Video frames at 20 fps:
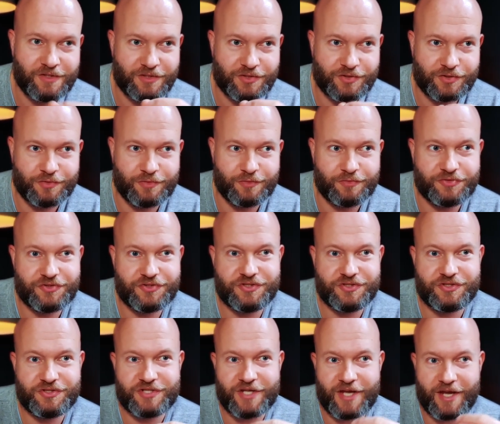to
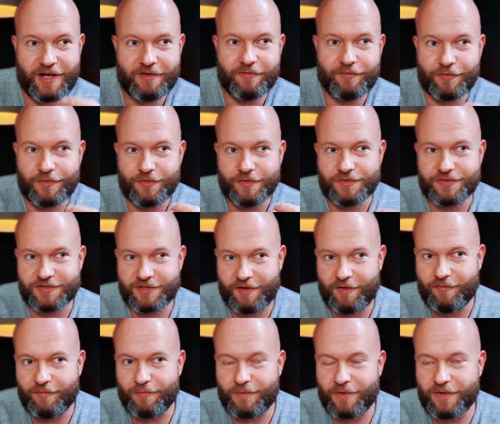check for
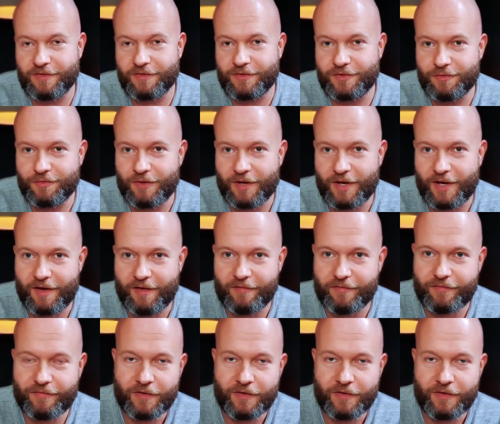yourself whether you have